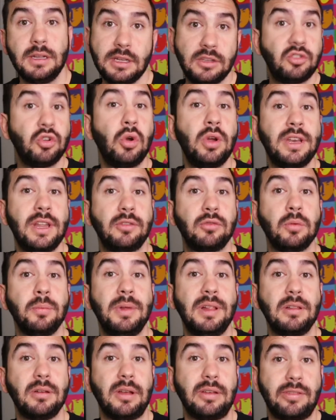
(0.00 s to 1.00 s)
enjoyed Ezra
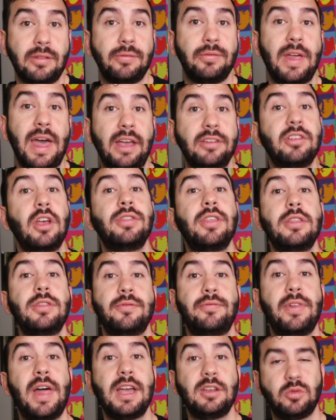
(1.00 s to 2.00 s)
Miller as the Flash. I thought the
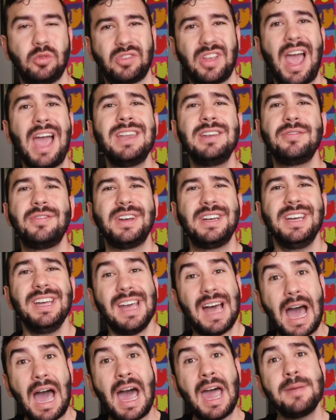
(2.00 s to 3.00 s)
Flash was kind of a
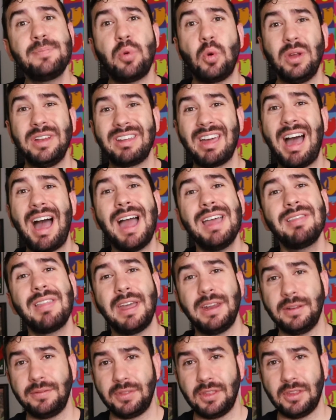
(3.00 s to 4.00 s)
high point, a highlight of